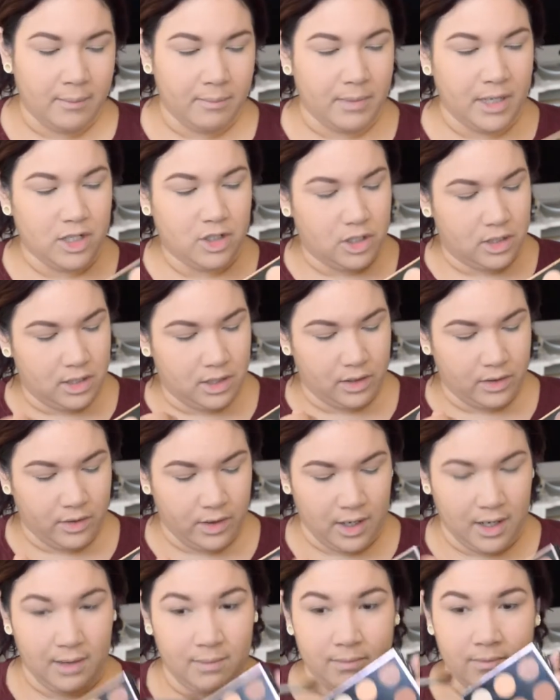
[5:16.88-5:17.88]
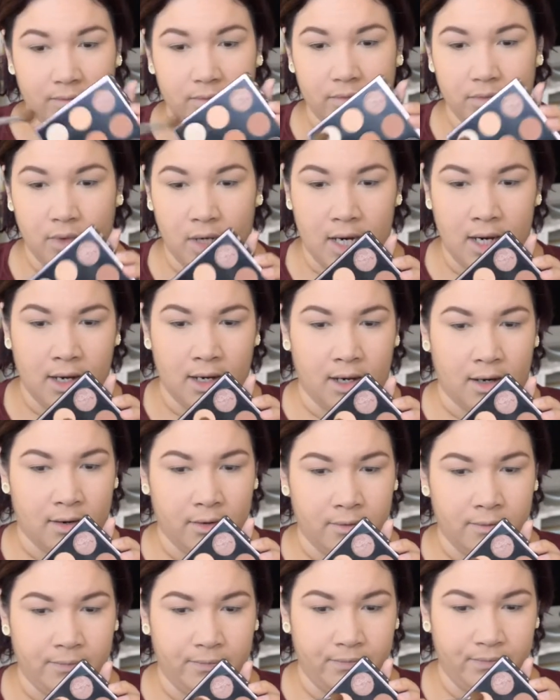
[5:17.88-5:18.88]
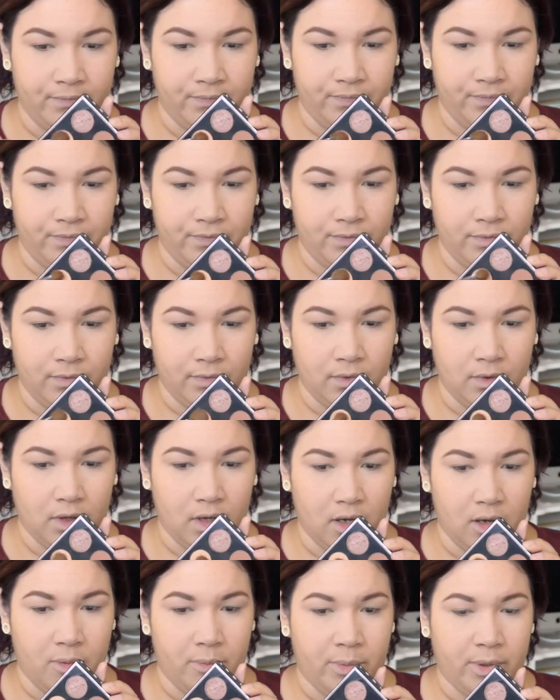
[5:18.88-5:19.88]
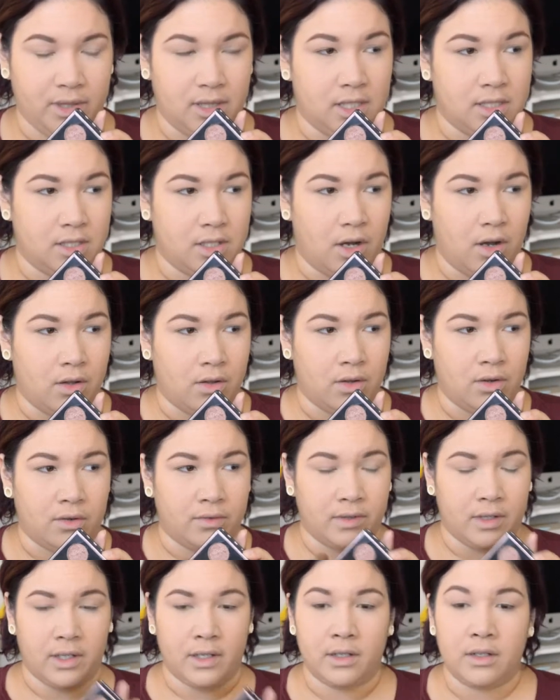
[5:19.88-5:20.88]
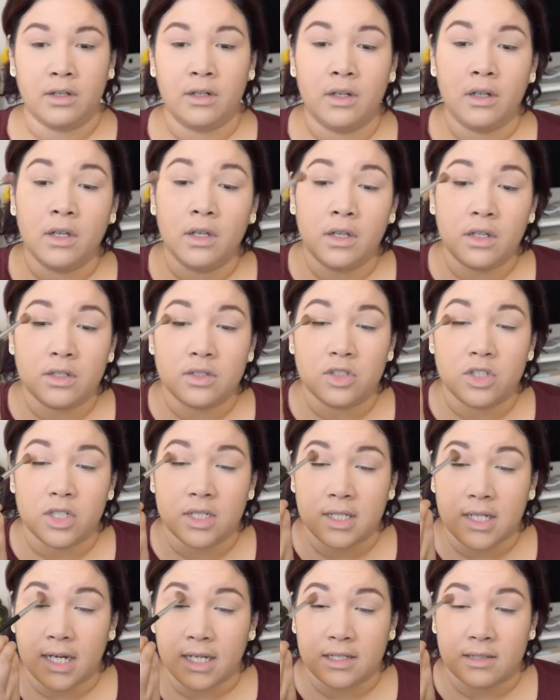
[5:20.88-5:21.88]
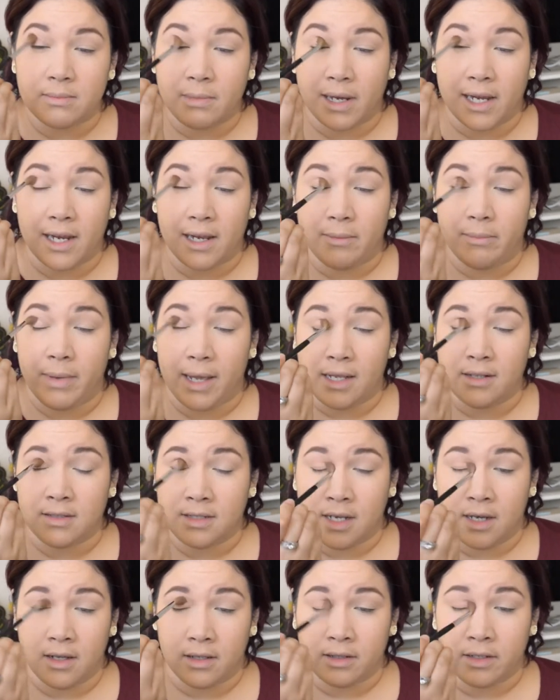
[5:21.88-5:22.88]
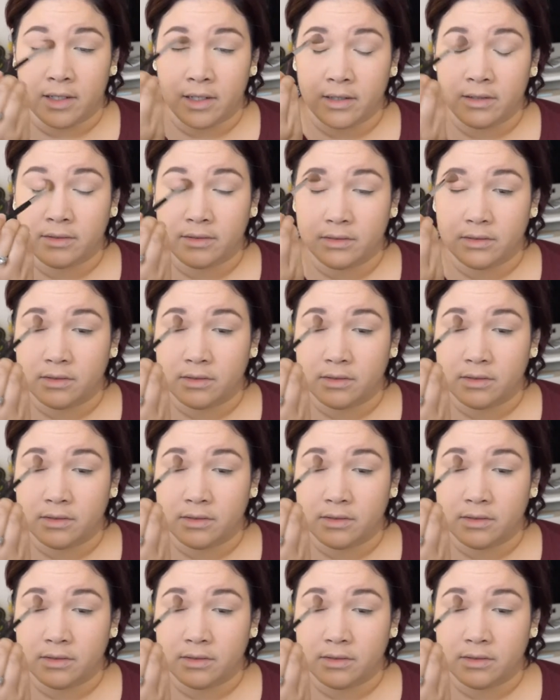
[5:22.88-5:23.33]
Beaches and Cream right here and put this all over just as my base color.